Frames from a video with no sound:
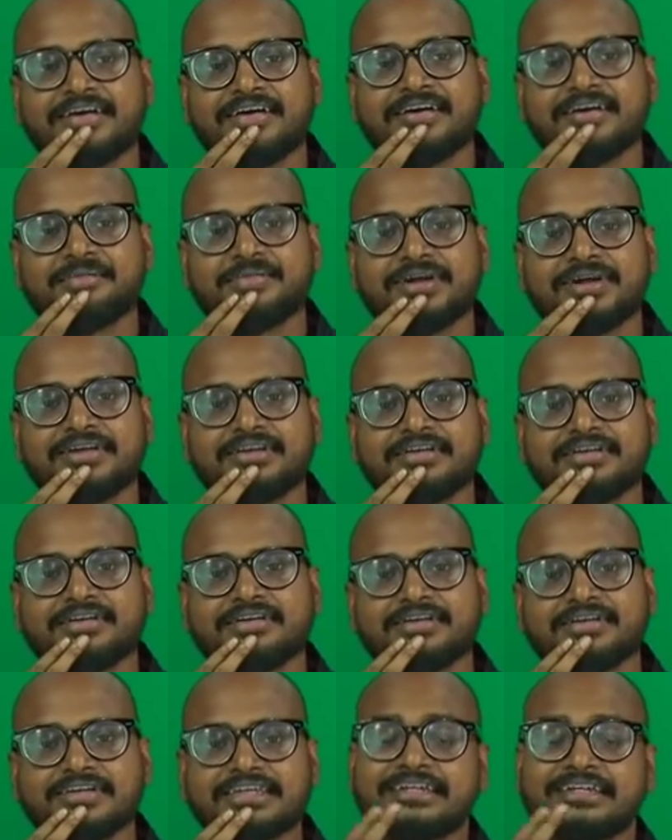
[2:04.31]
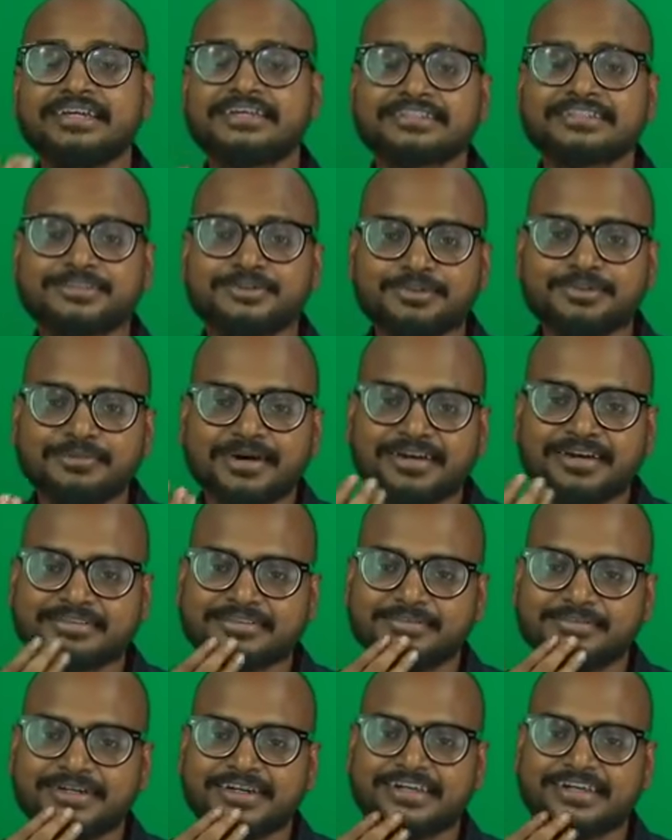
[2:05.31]
But uh, he gets good marks,
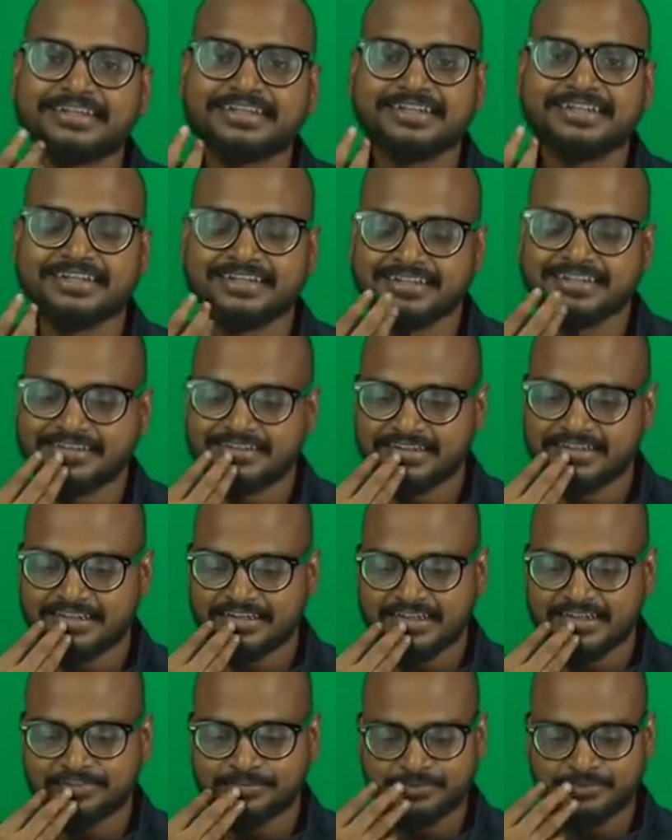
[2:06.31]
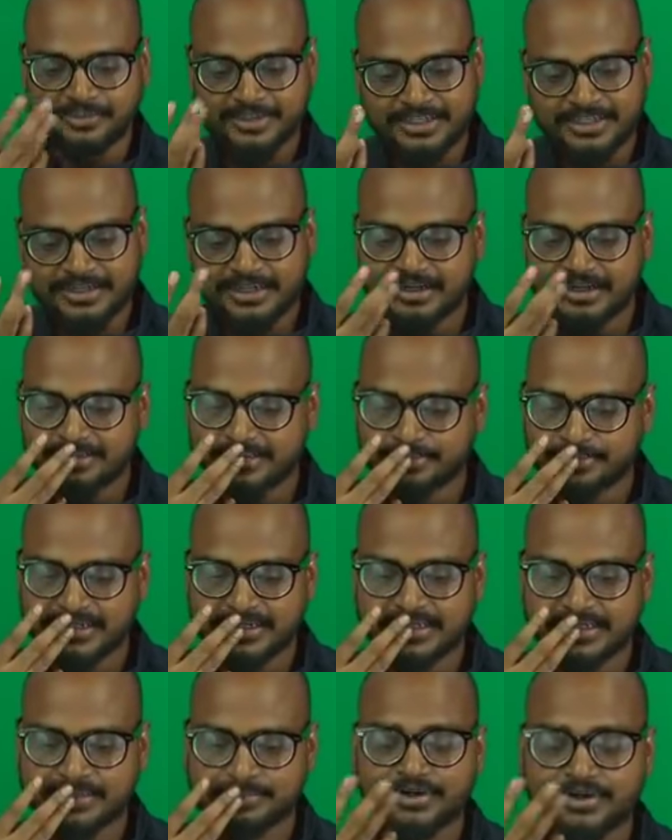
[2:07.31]
but I didn't. I'm working harder, but
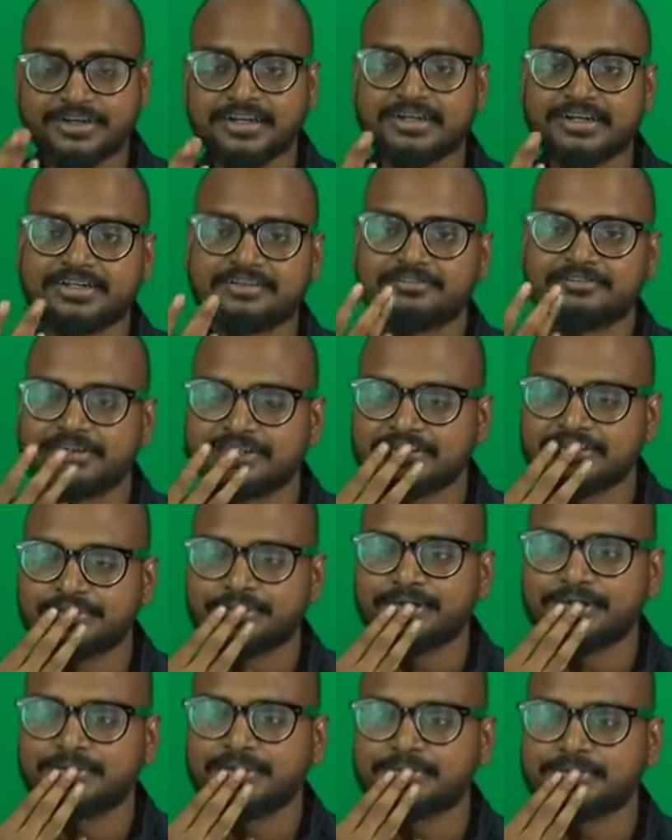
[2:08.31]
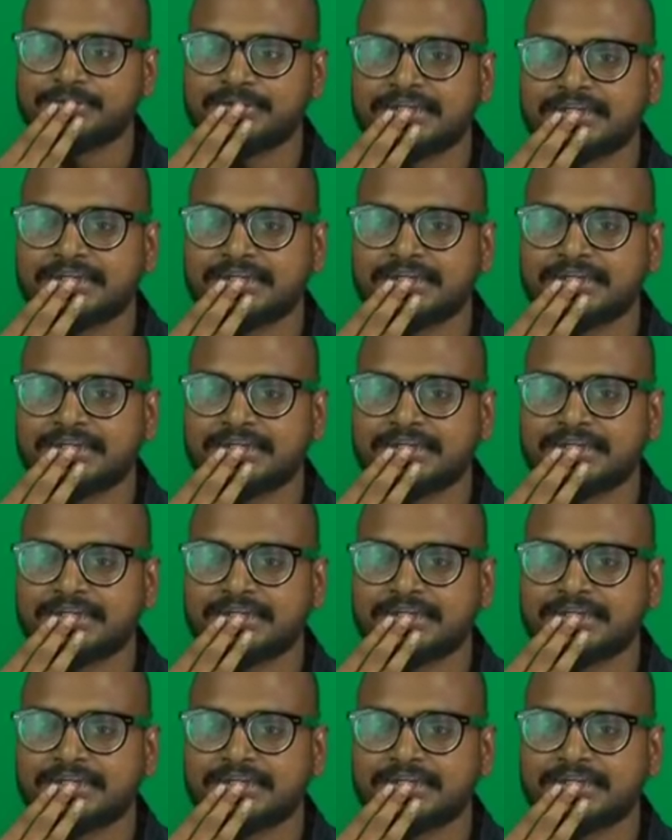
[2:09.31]
I'm not getting. What's the problem?